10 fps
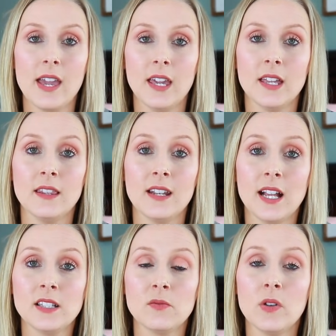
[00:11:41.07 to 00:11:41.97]
And the
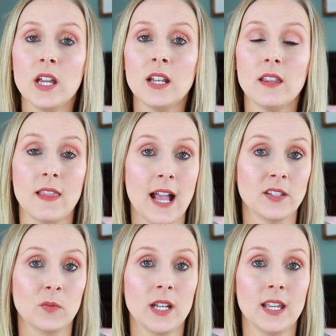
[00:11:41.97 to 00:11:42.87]
next one, the
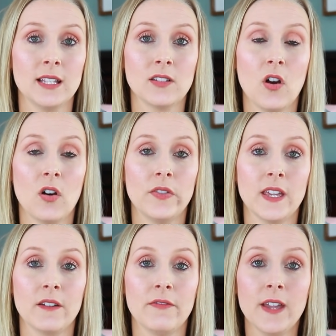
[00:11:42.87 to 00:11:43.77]
last one, is called
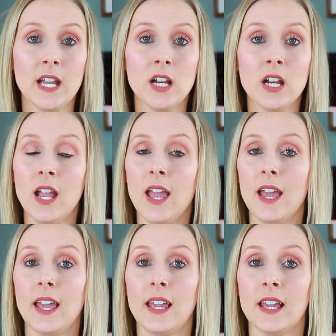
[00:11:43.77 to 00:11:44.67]
The Affair,
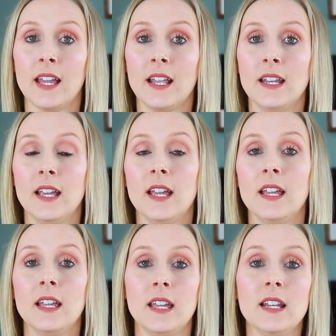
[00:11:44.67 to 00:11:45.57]
and
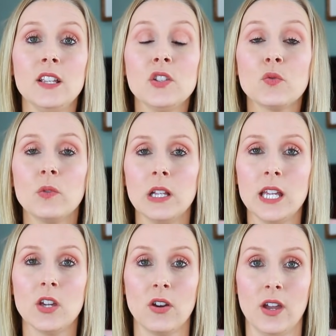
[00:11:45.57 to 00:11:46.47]
it is
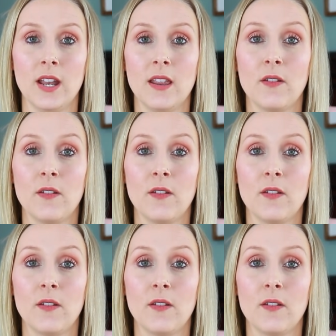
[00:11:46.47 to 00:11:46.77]
really good.